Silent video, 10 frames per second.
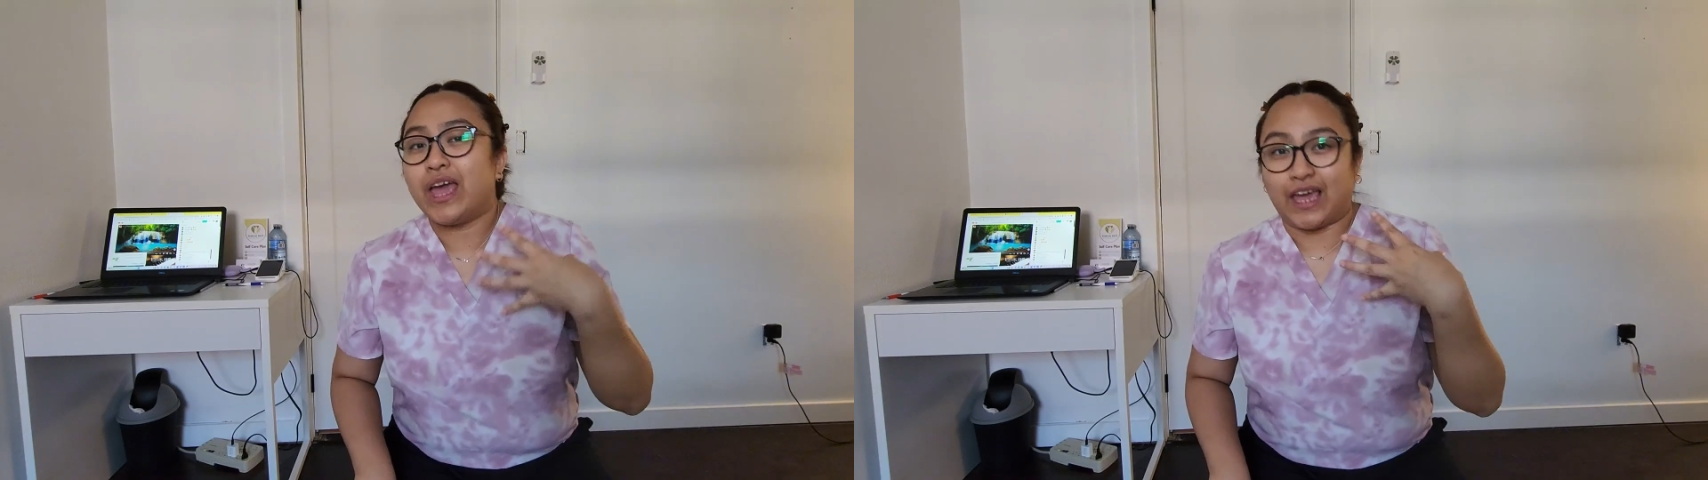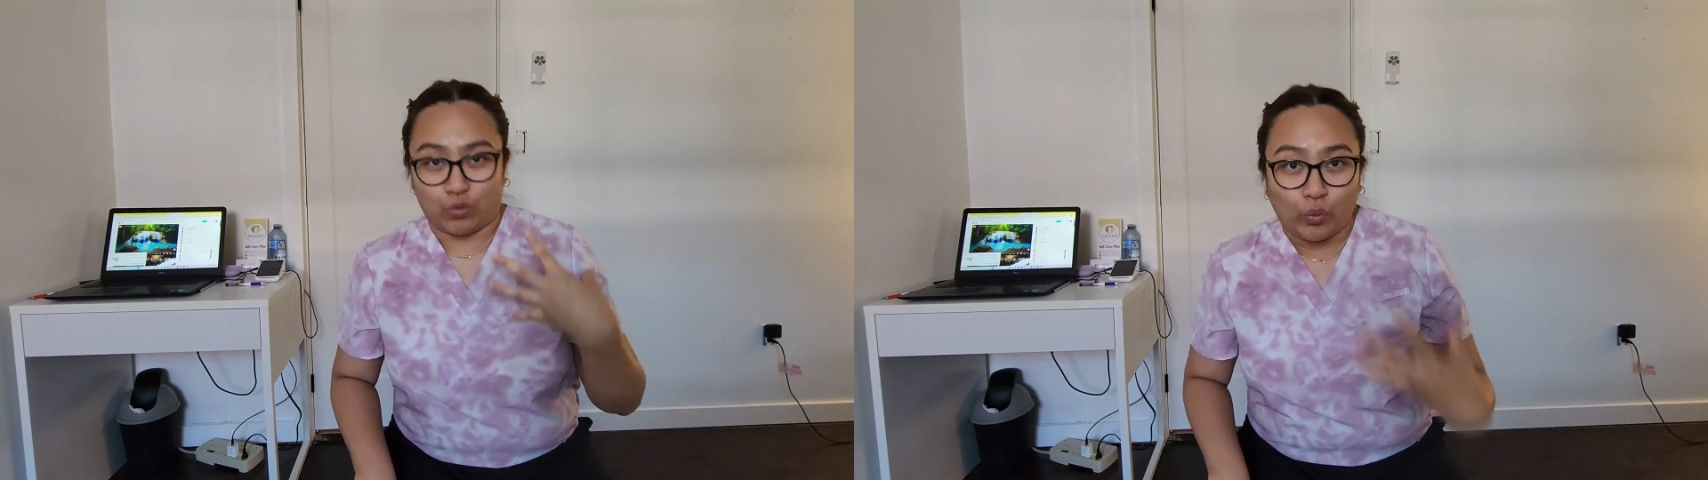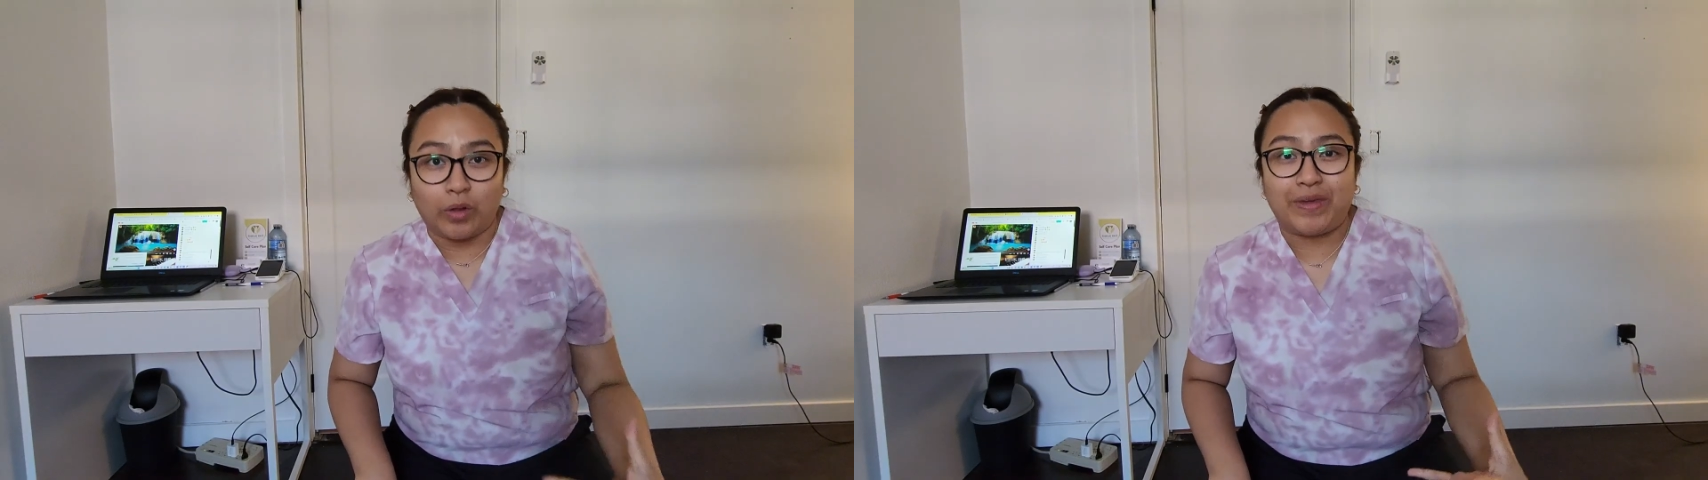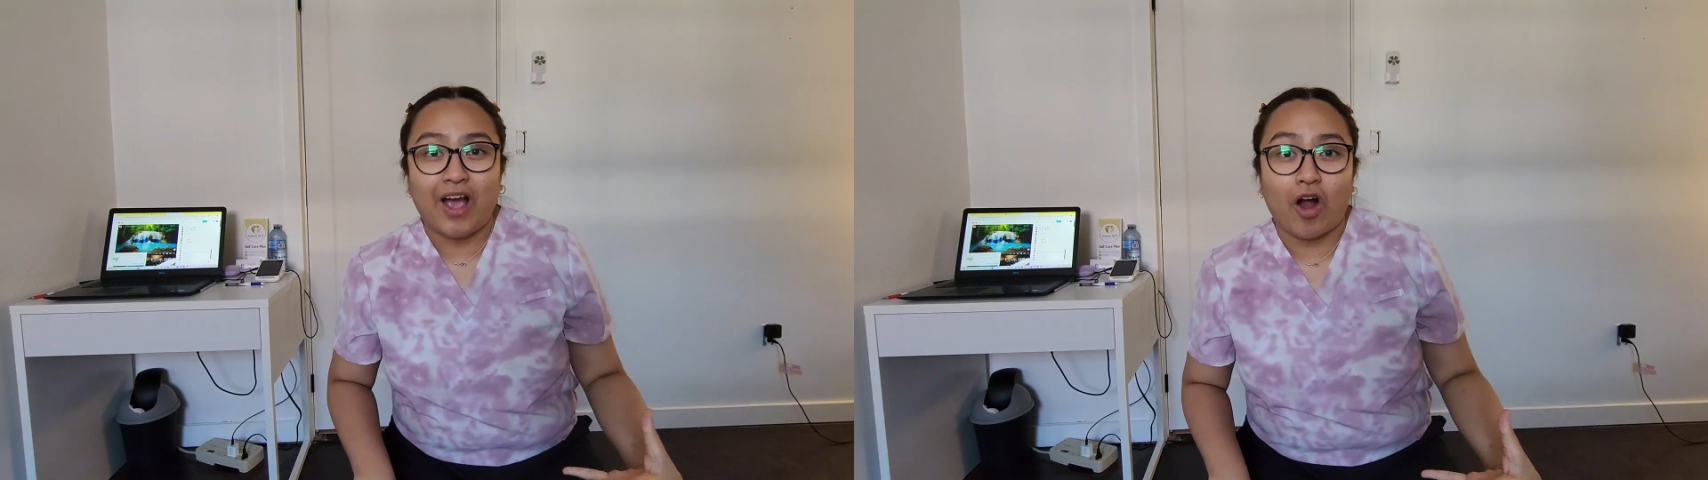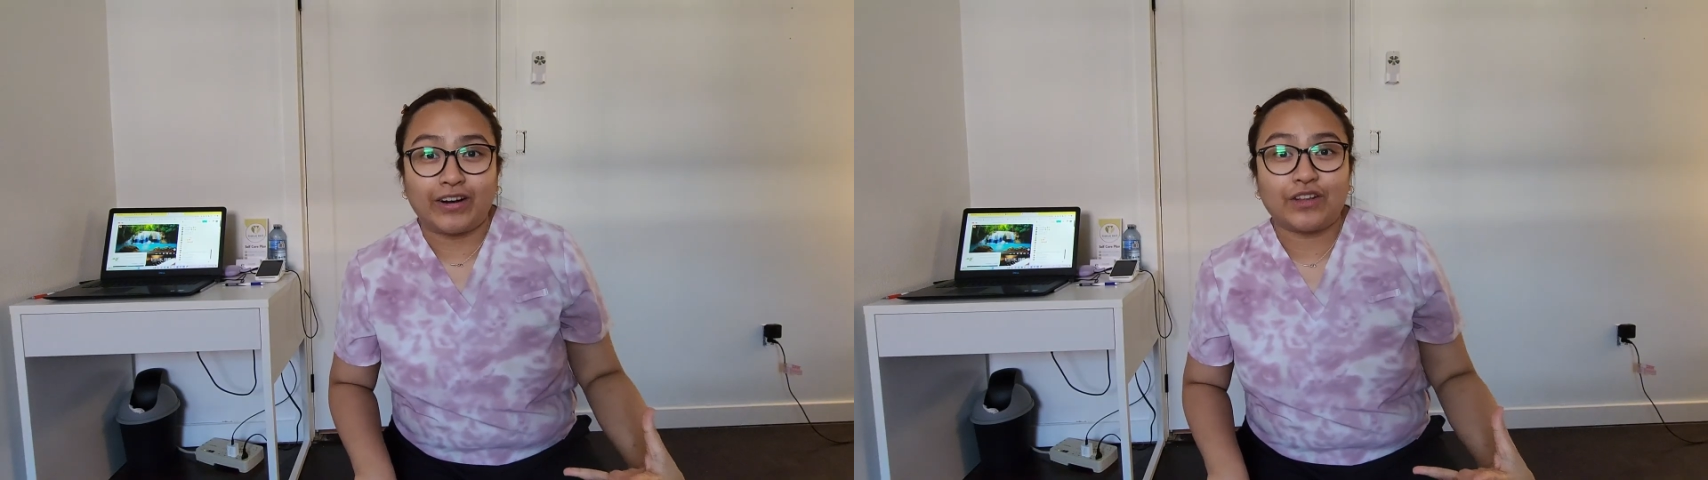It will be
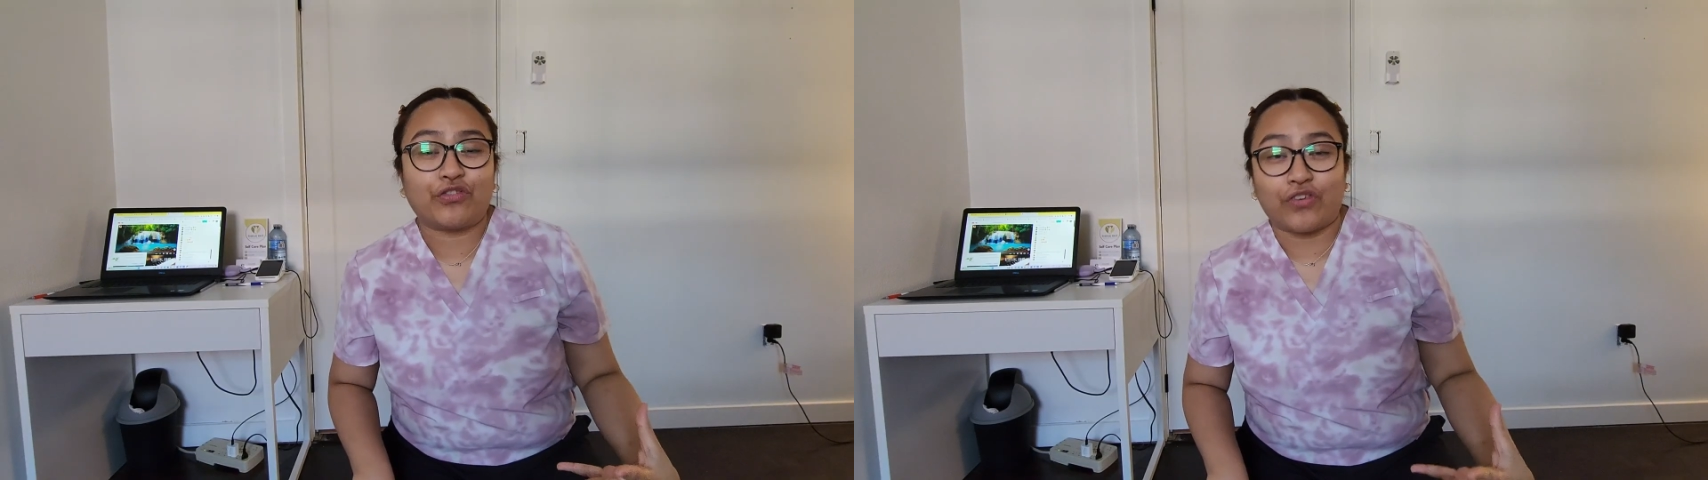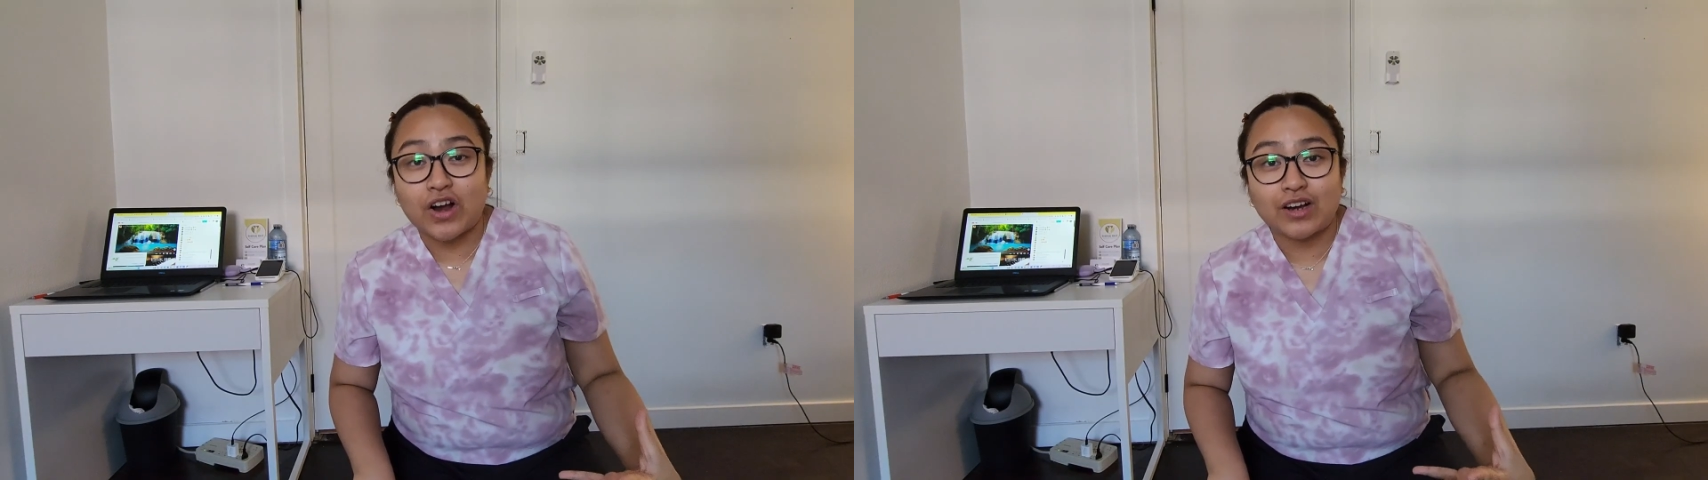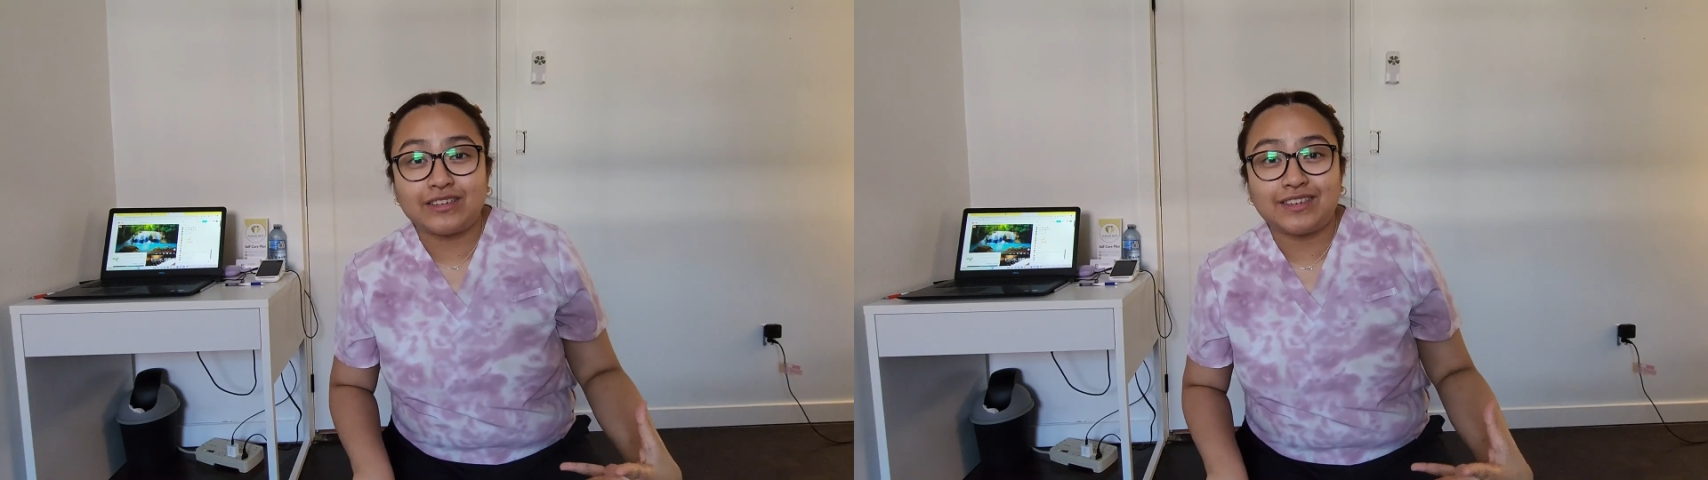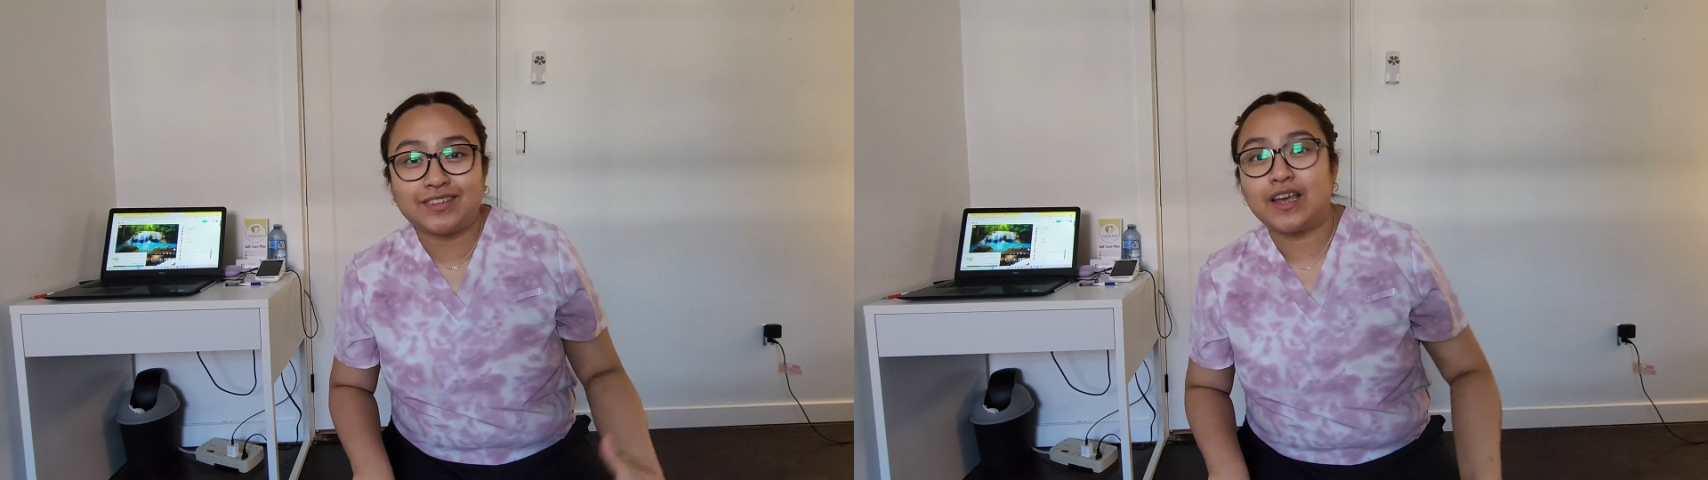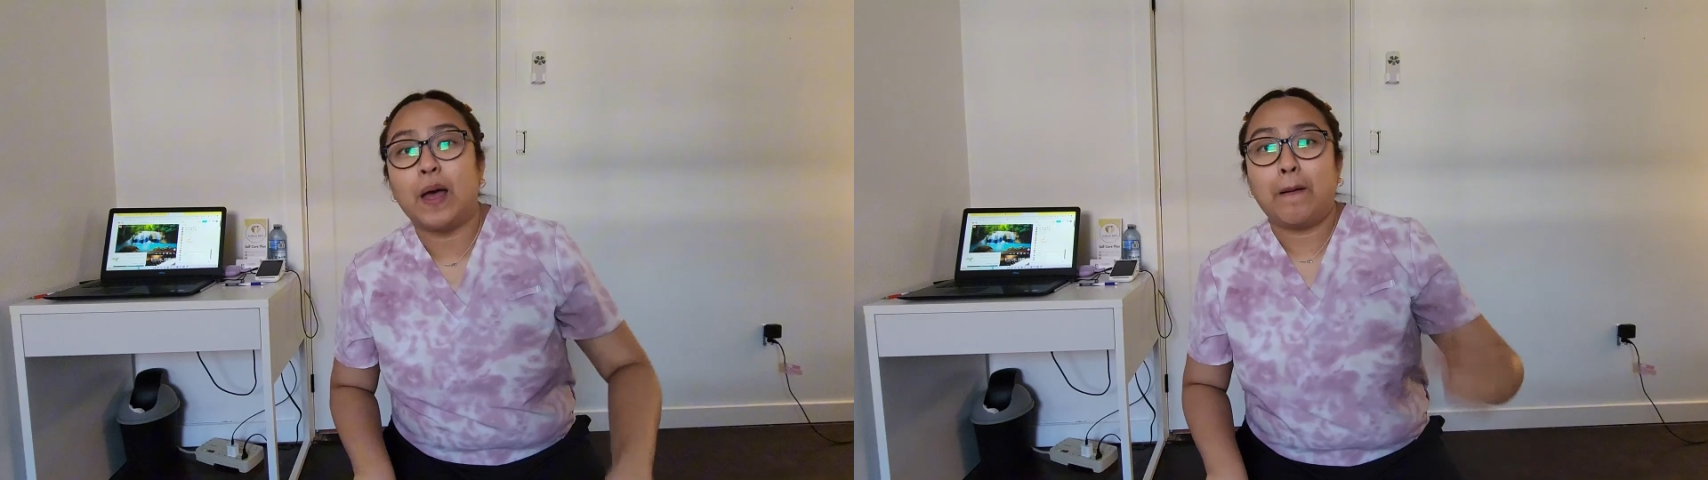hard at first,